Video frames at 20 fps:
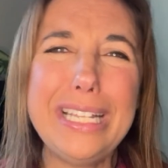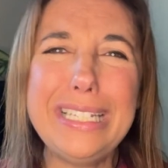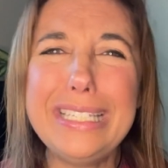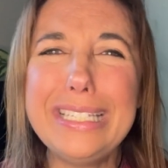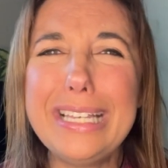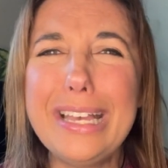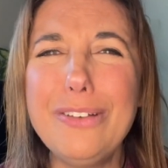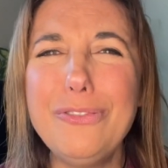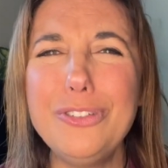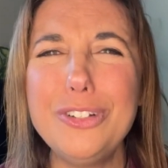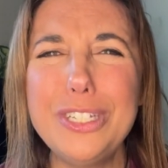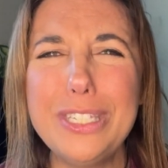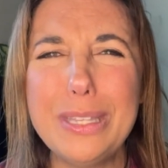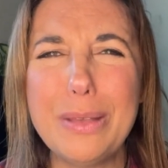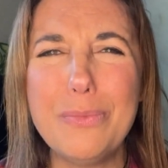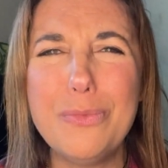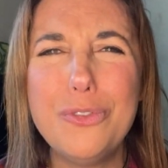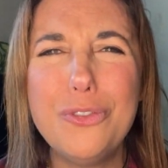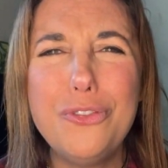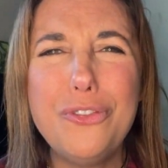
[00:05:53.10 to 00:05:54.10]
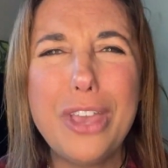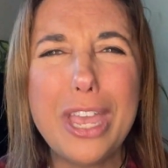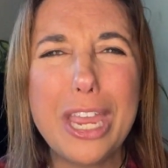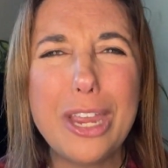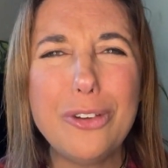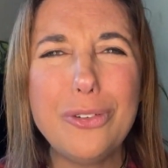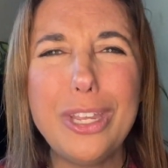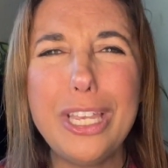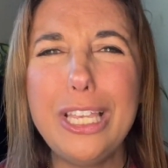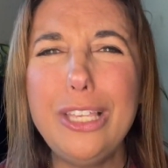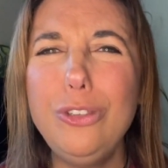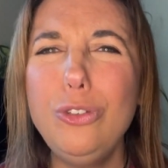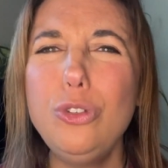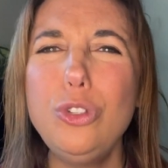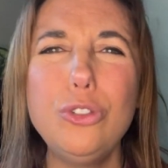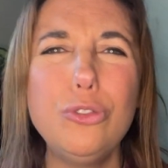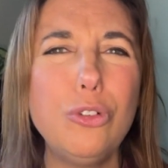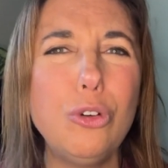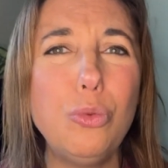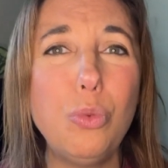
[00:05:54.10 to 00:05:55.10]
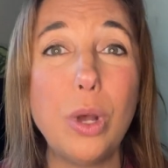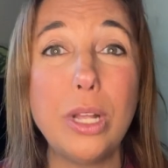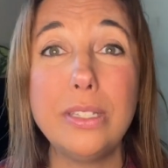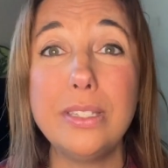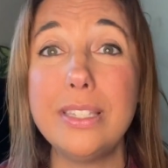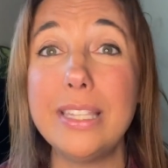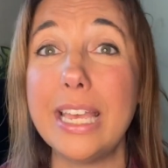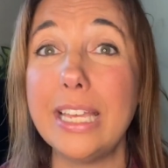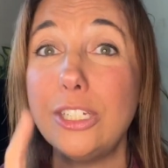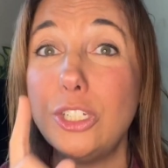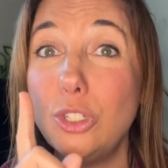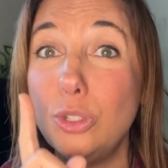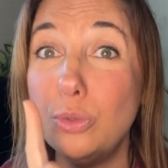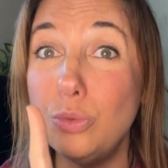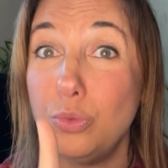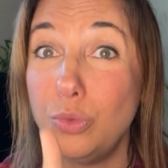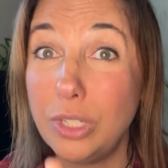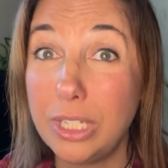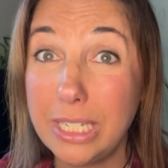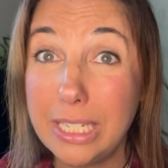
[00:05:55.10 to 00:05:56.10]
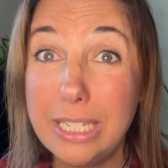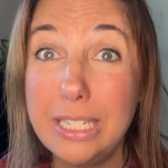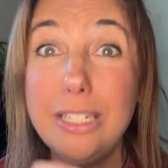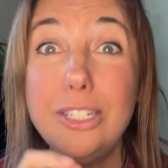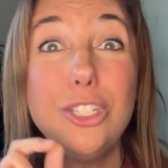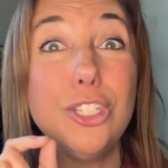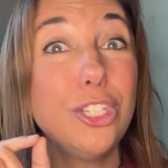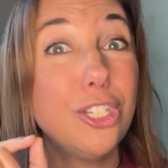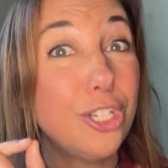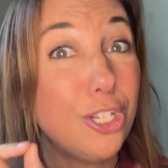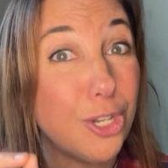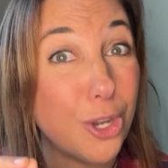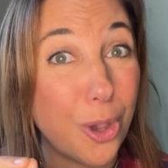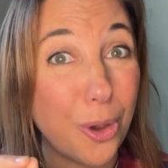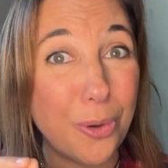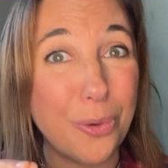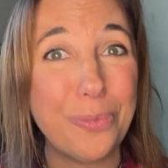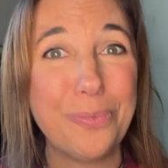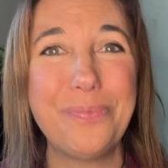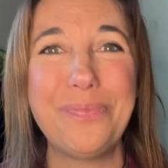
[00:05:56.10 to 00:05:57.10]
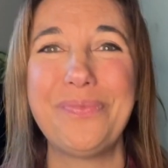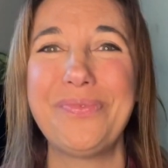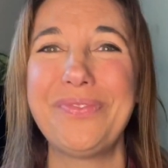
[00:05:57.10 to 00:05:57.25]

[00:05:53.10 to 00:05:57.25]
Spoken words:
let's cover some very useful ones that you need to know.